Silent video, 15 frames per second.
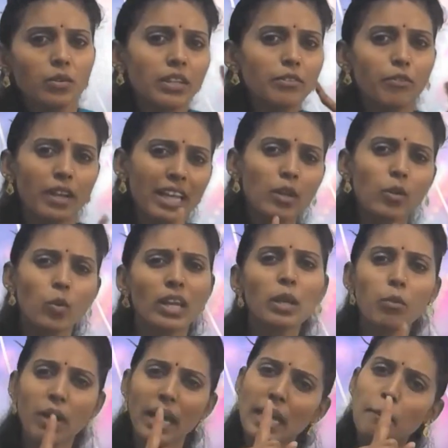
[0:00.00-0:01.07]
If only
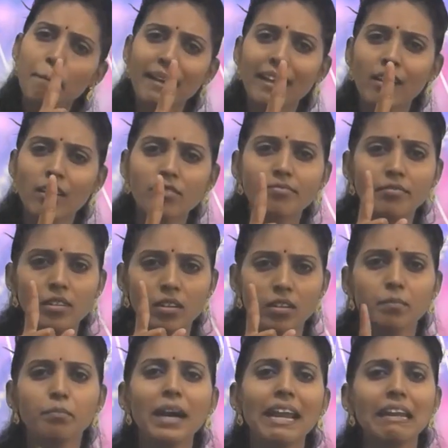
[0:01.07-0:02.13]
1 pair of
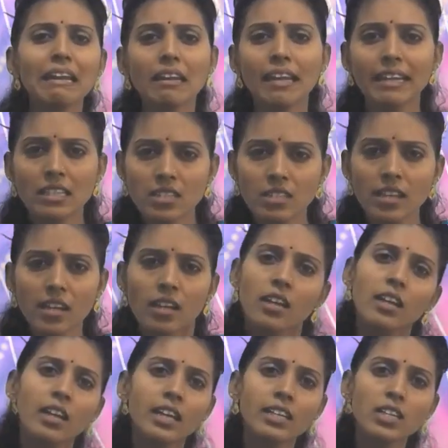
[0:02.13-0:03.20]
parallel line is there,
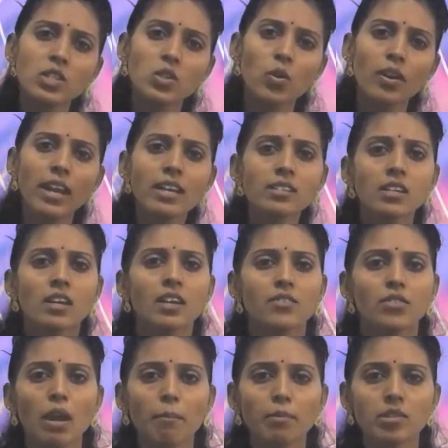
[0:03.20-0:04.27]
it is known as
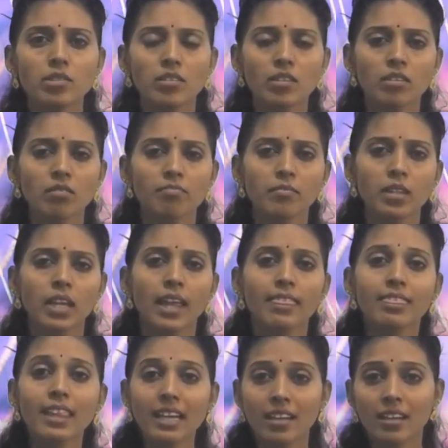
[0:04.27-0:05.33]
trapezium.
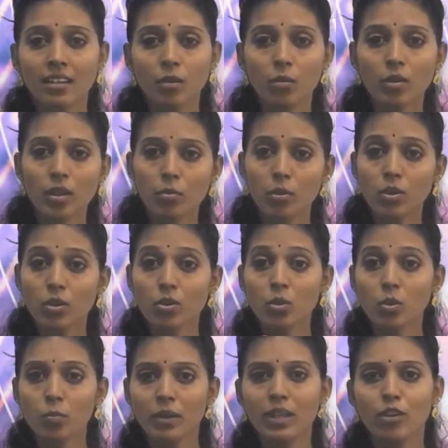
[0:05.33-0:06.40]
Then, what about a
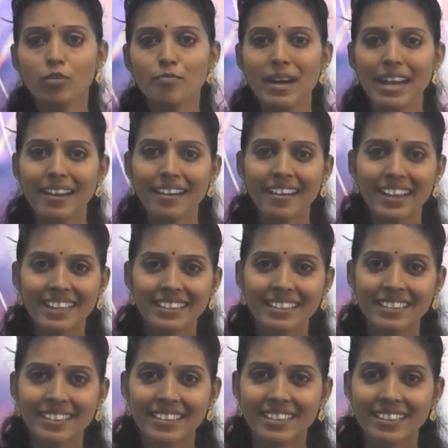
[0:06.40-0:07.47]
2 pair of parallel line?
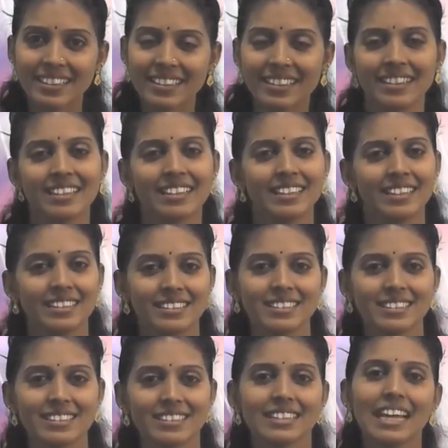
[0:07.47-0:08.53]

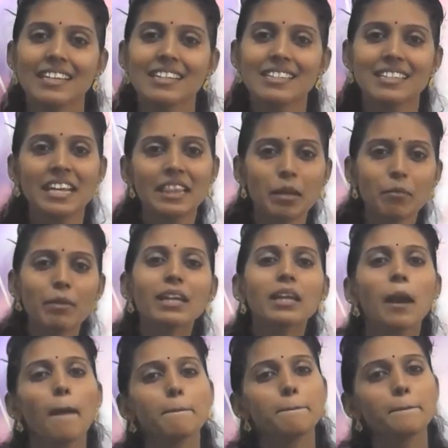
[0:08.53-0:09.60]
That is nothing but
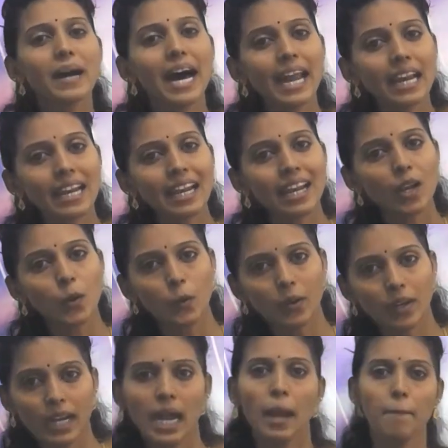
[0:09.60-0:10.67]

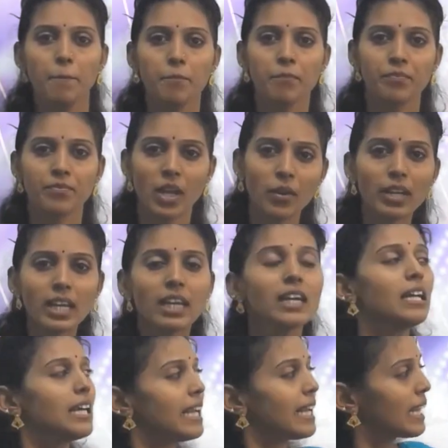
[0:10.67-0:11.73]
parallelogram.
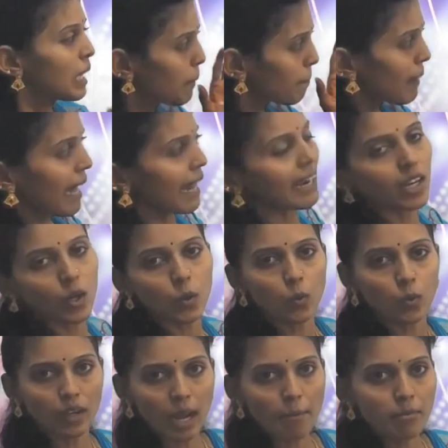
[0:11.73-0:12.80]
Okay, in the
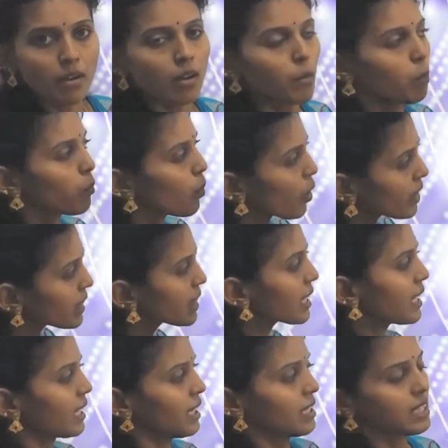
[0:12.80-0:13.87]
parallelogram, both
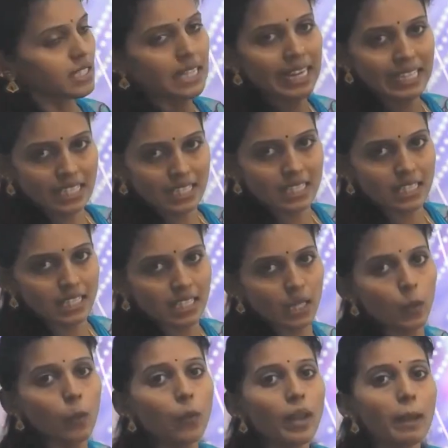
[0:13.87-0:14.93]
the sides
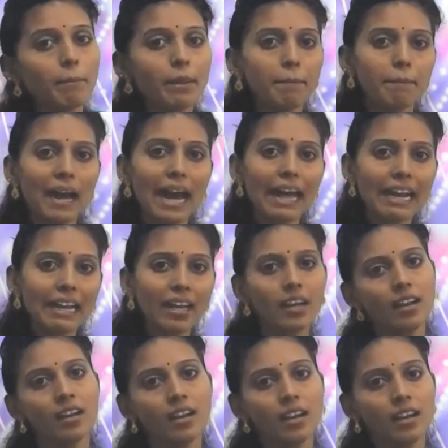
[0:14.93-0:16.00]
will be
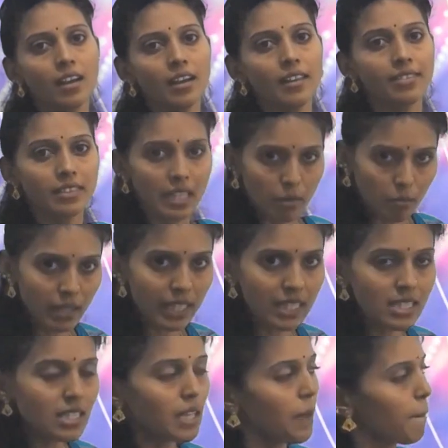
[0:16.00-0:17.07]
parallel. That
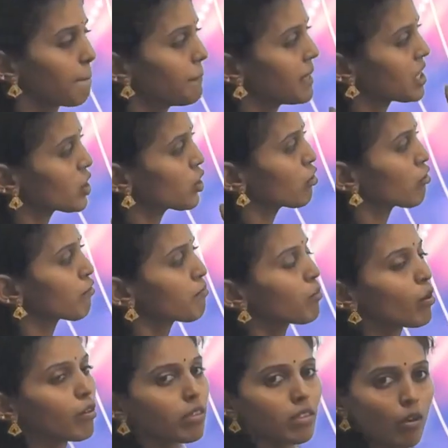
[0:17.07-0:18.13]
means measure of
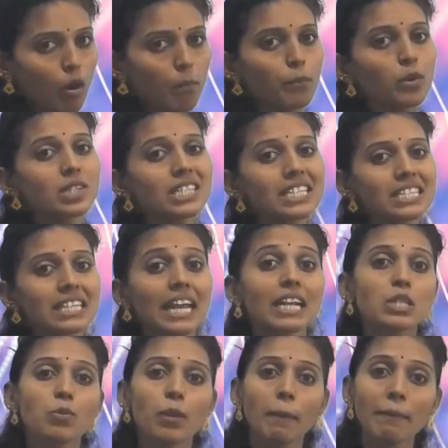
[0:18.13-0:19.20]
both opposite
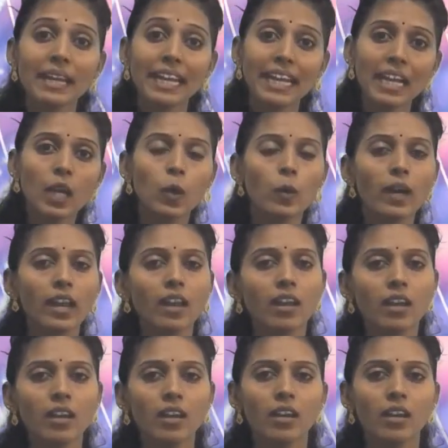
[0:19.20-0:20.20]
sides will be equal.